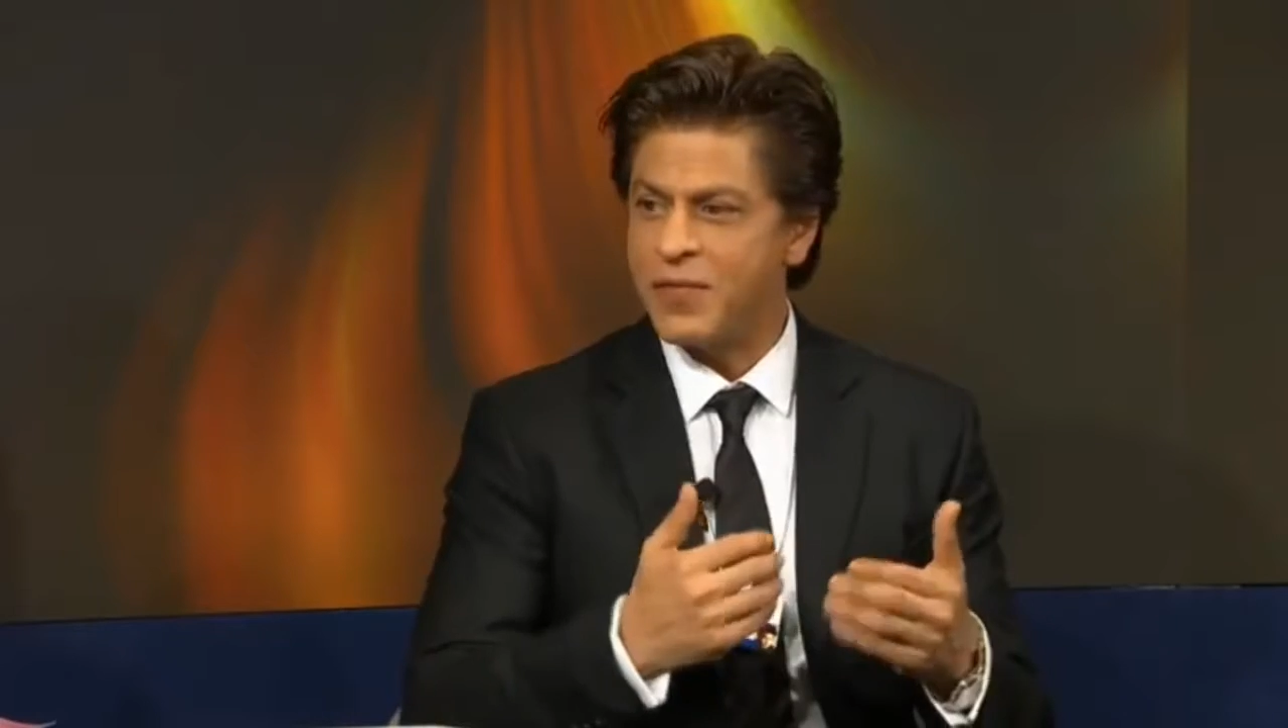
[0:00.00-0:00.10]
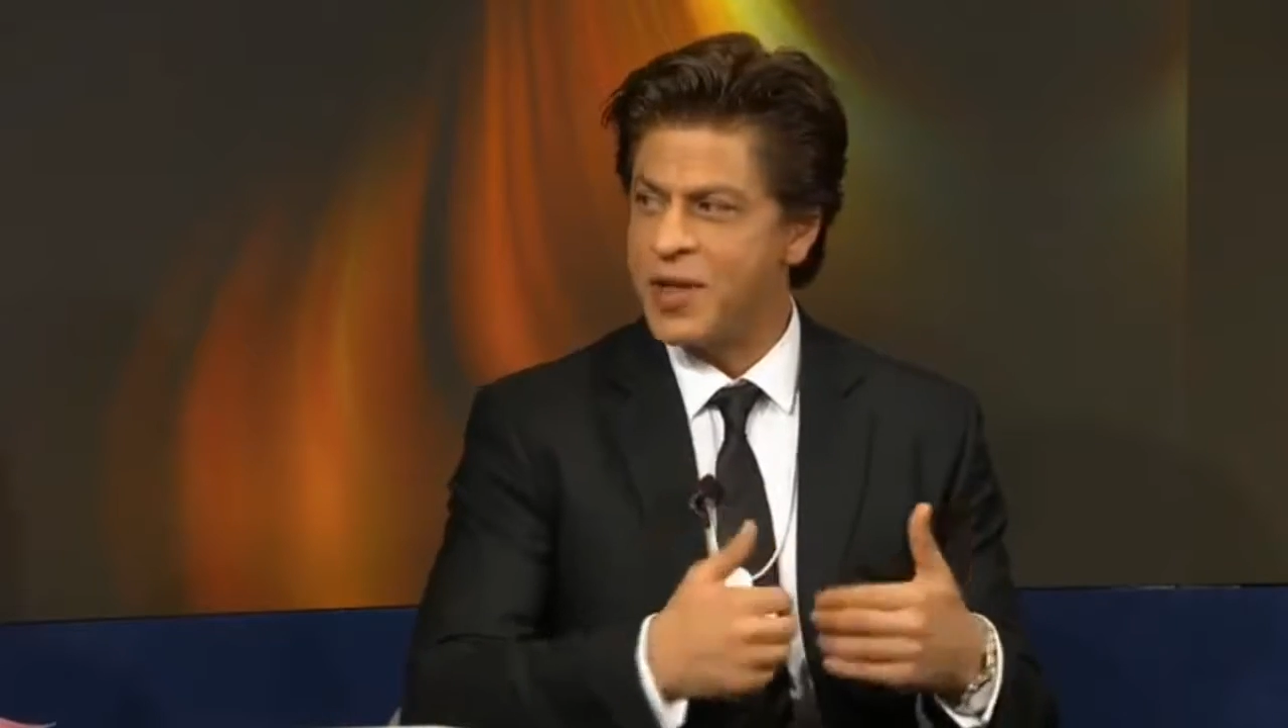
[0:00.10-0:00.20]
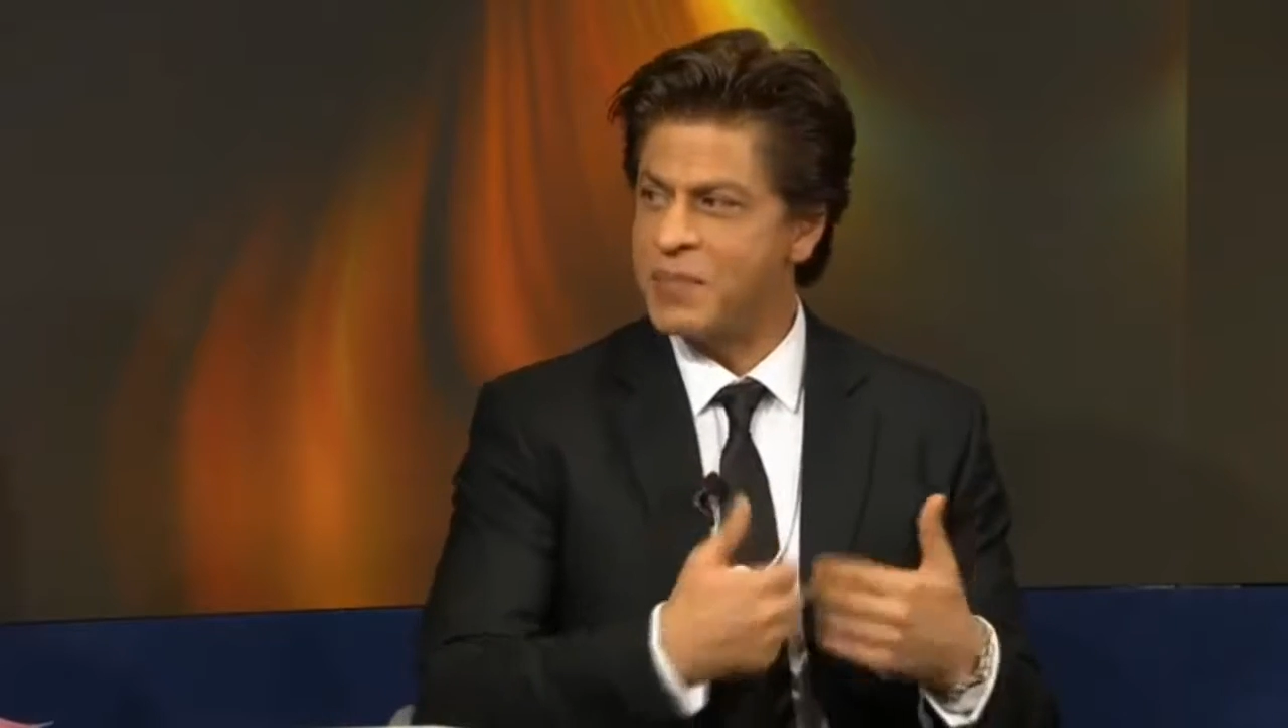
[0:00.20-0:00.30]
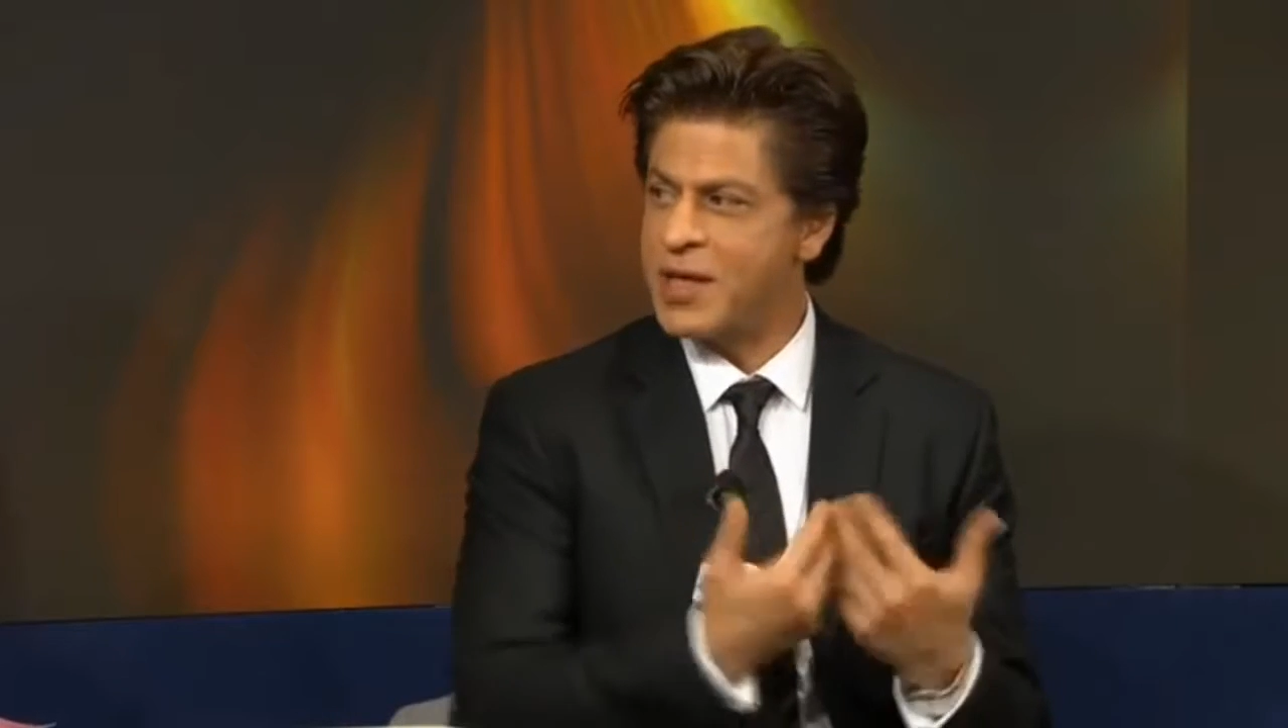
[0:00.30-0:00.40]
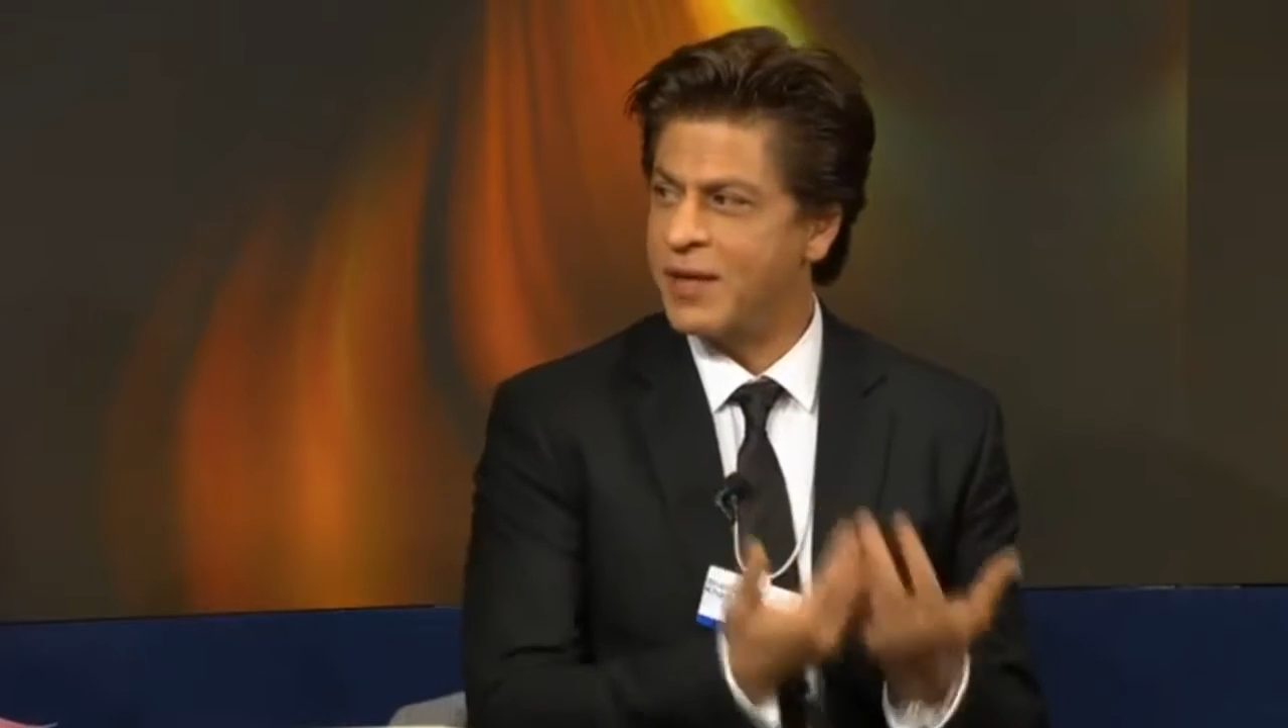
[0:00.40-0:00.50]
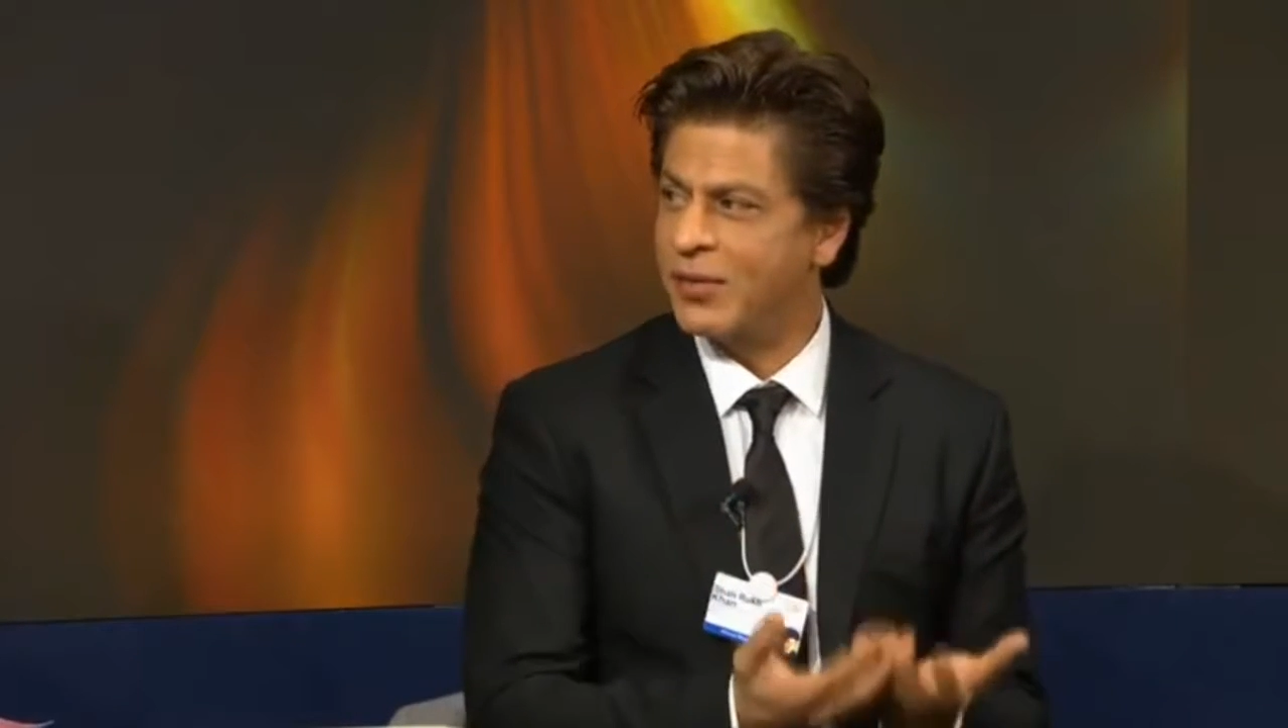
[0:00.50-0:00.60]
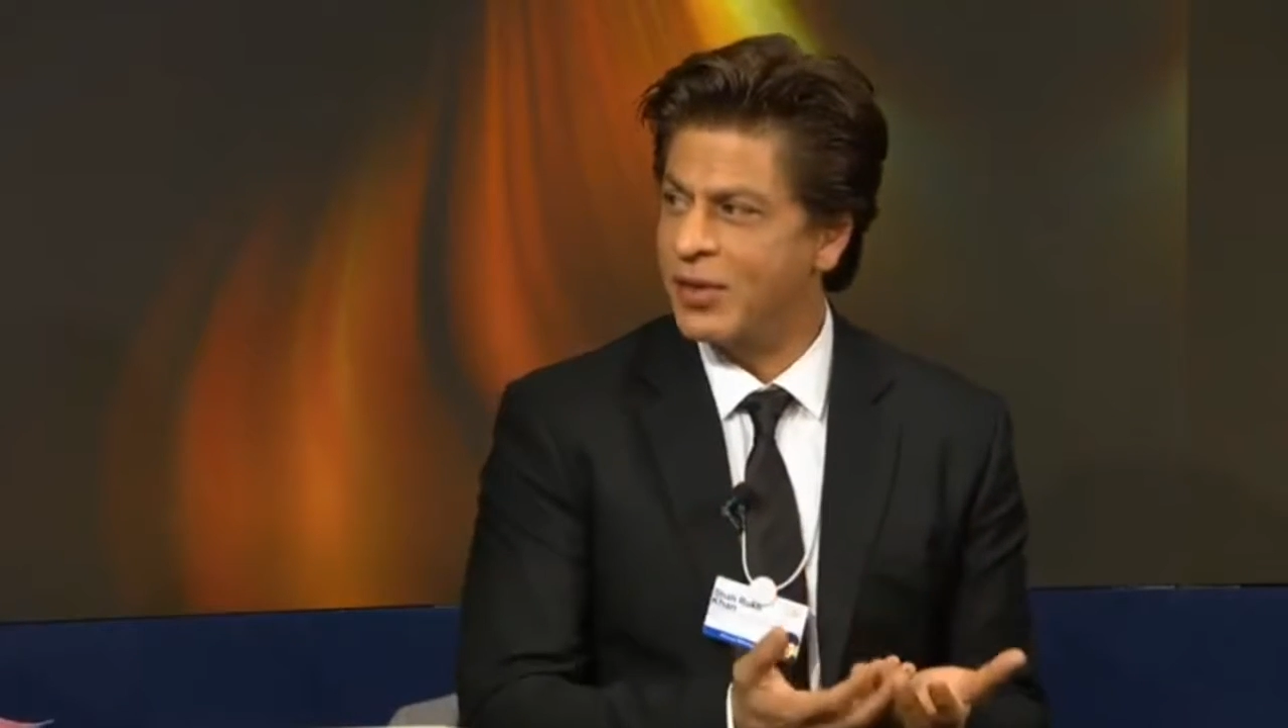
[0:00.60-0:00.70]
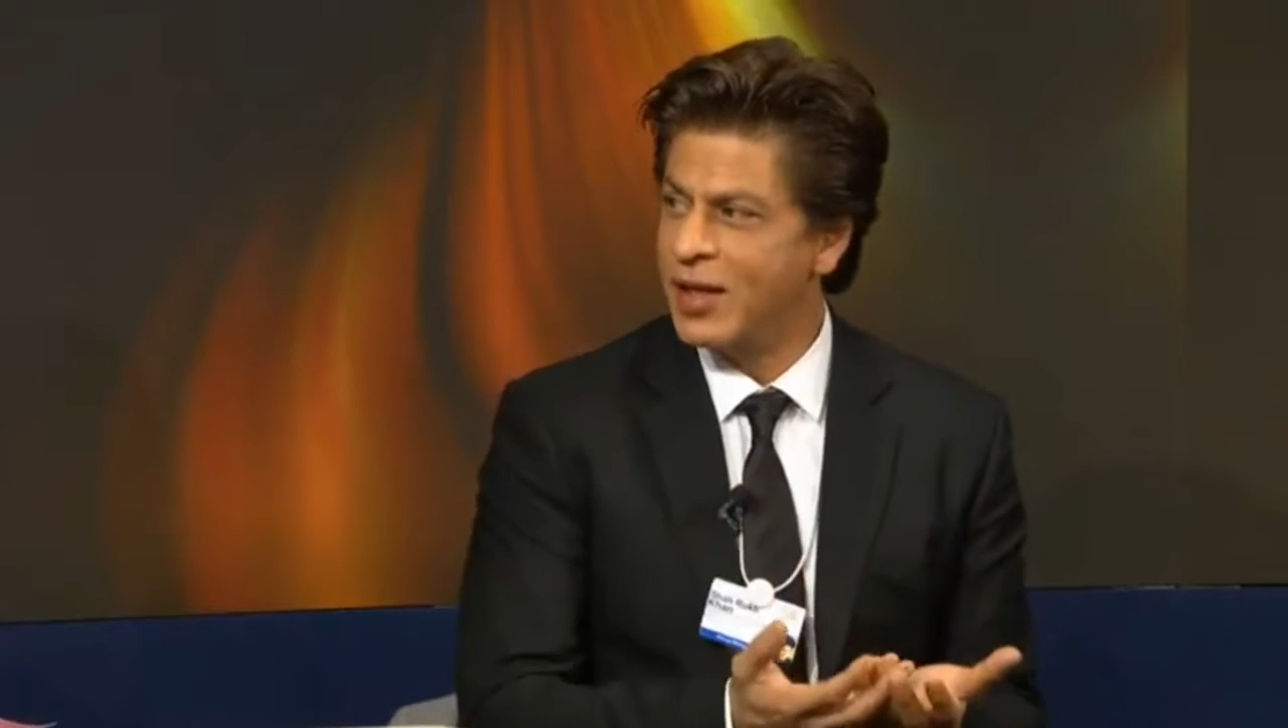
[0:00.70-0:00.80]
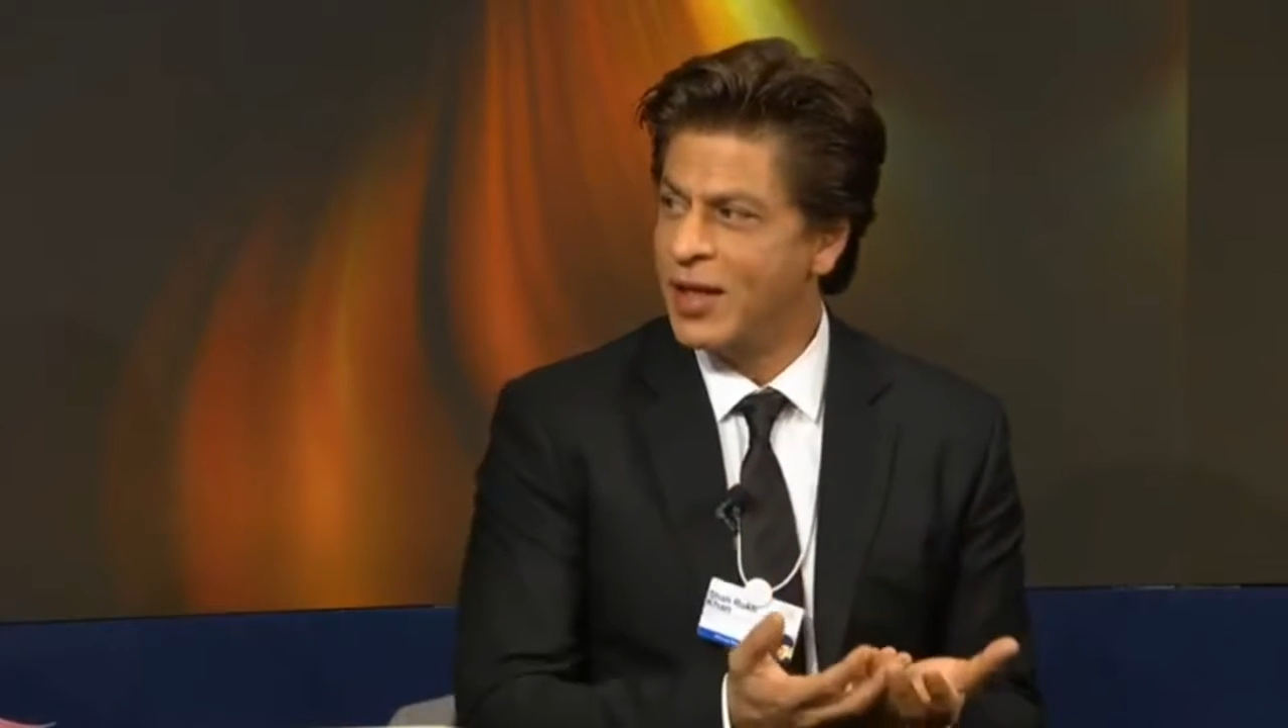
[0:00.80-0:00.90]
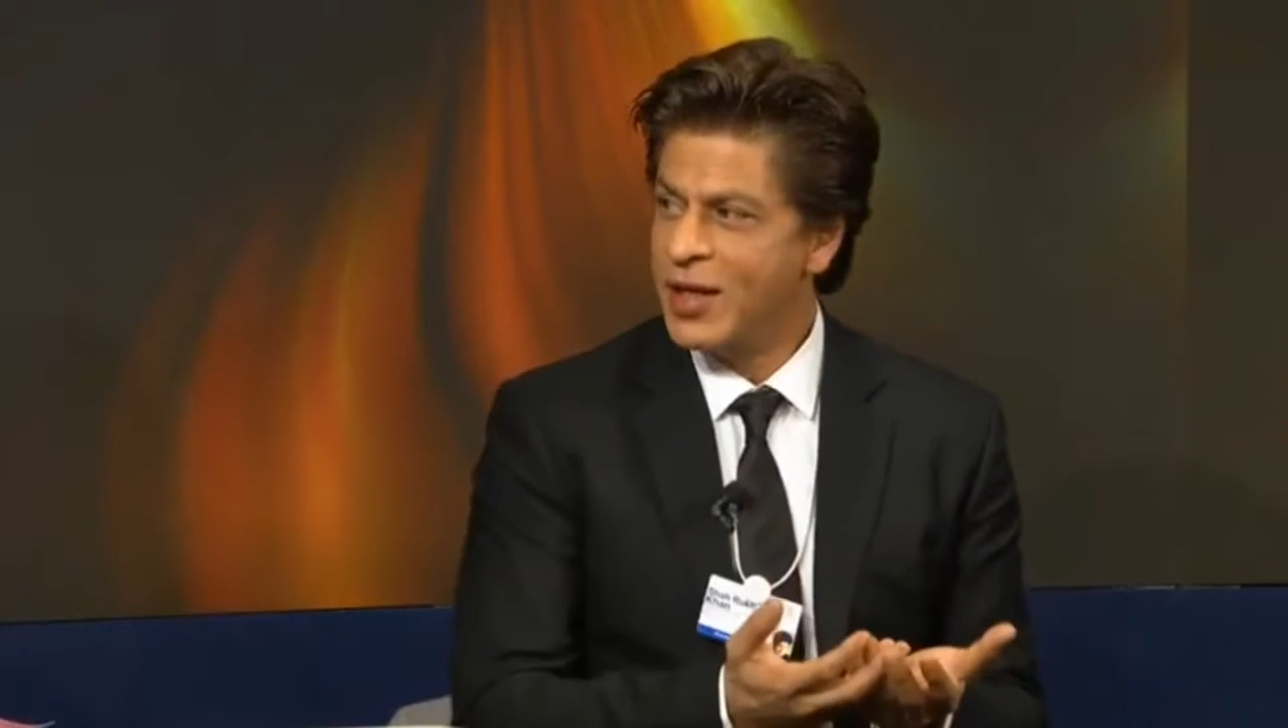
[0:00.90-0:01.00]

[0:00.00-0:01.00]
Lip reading: for themselves.